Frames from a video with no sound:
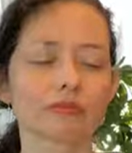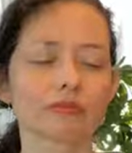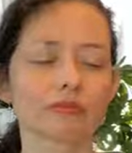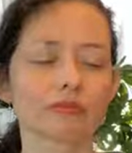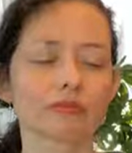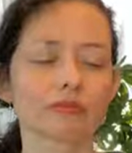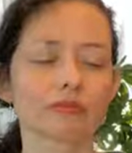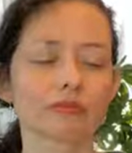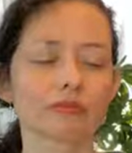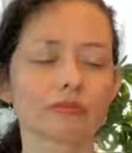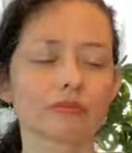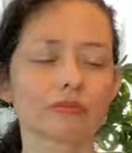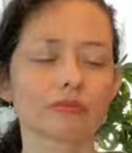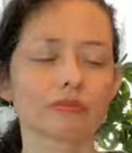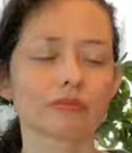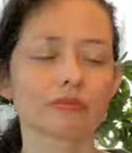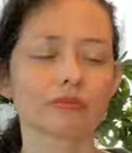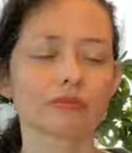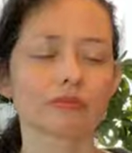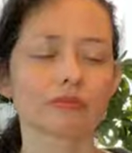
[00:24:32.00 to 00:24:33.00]

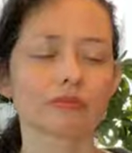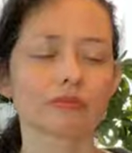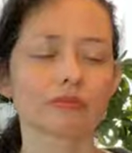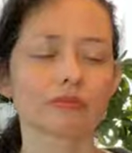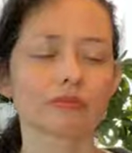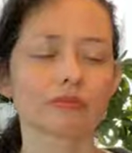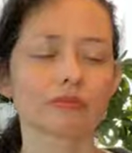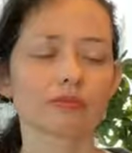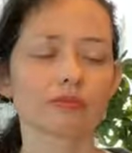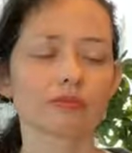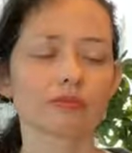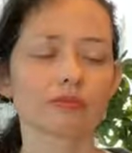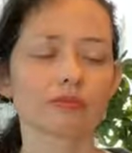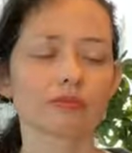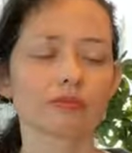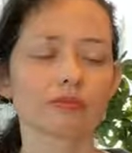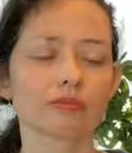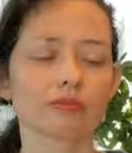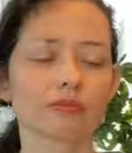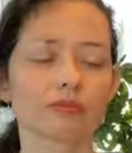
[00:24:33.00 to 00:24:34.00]

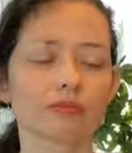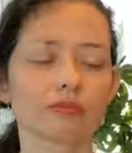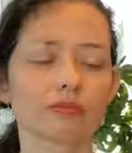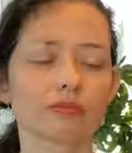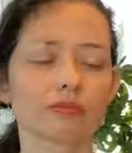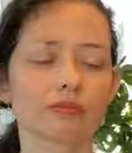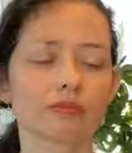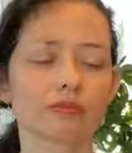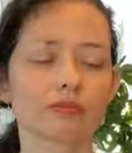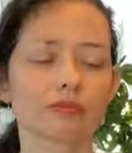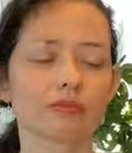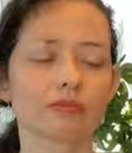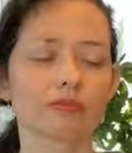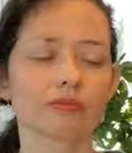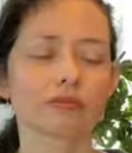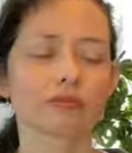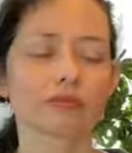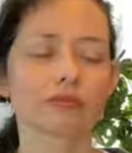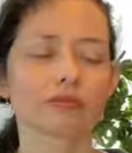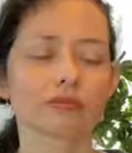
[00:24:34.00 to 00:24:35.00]

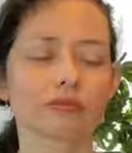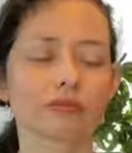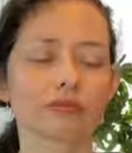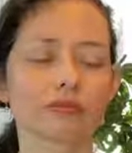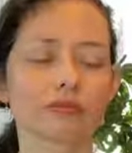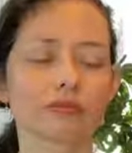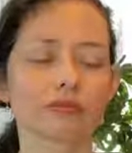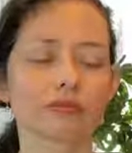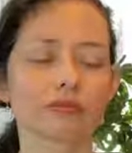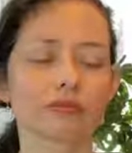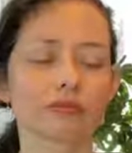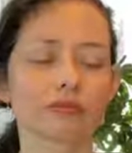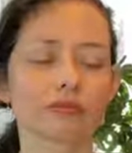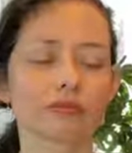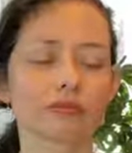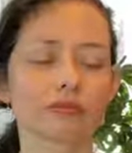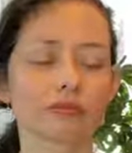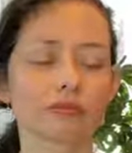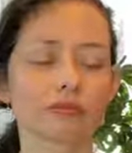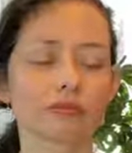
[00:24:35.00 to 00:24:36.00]

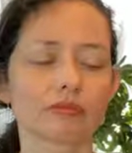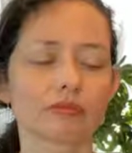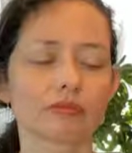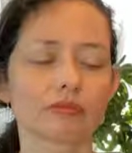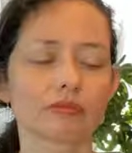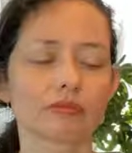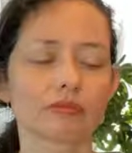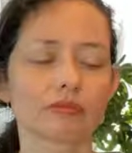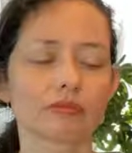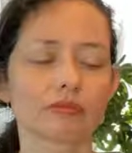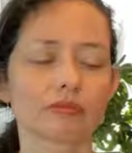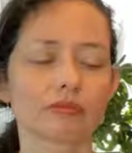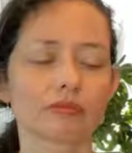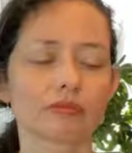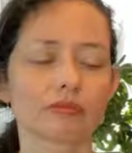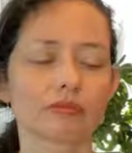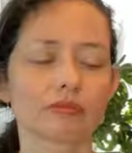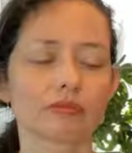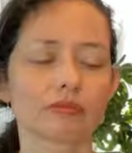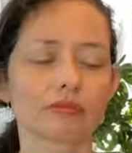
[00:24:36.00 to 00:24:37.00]

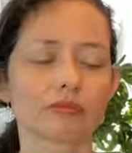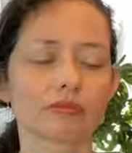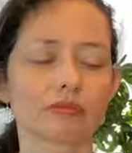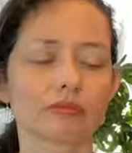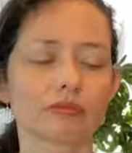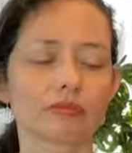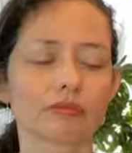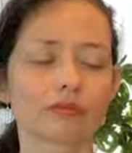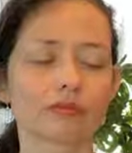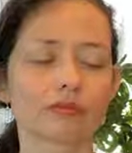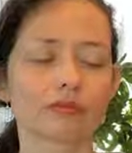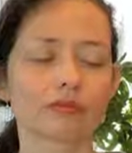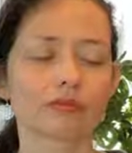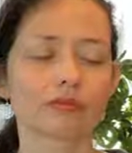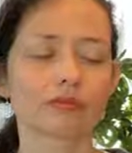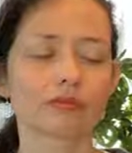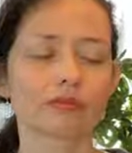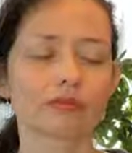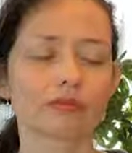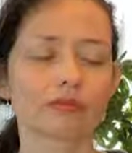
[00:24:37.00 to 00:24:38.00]

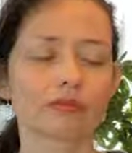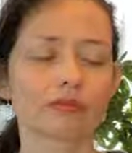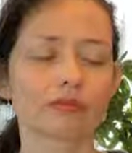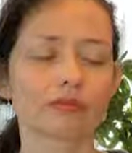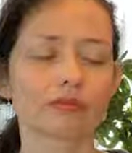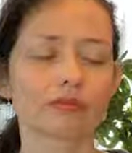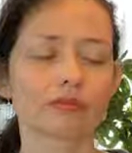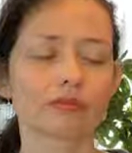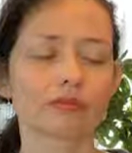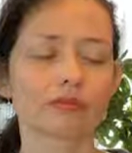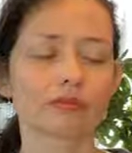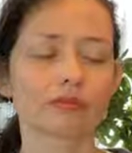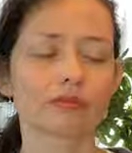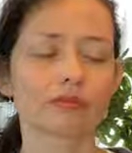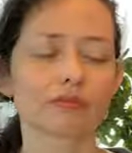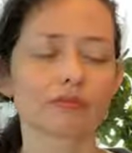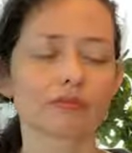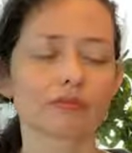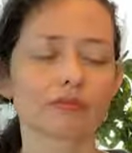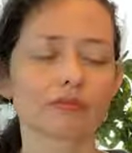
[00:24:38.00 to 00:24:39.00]

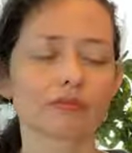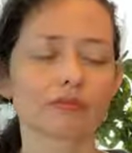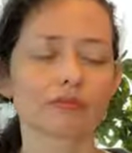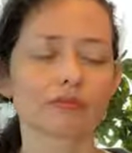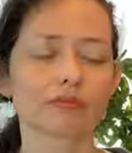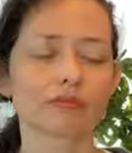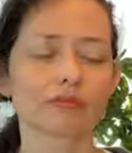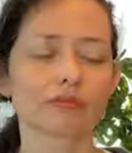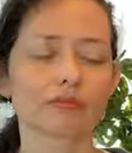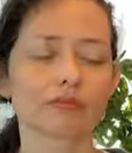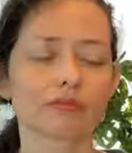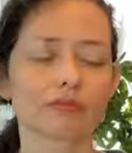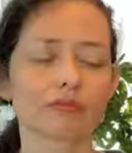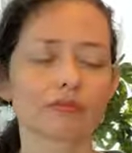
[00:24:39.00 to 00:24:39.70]
(no one is talking)